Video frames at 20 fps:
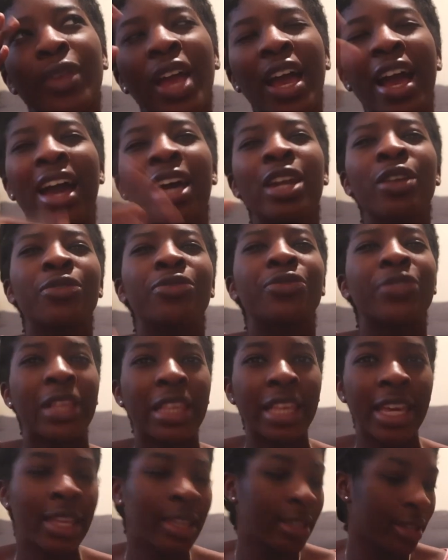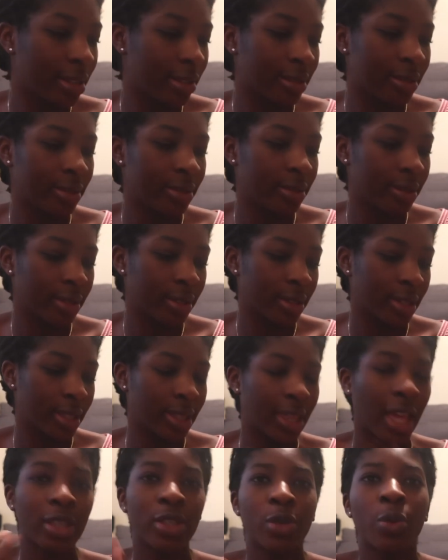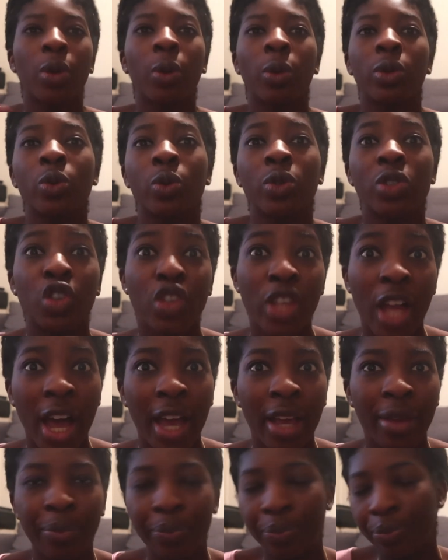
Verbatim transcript: had a feeling that someone was going to die.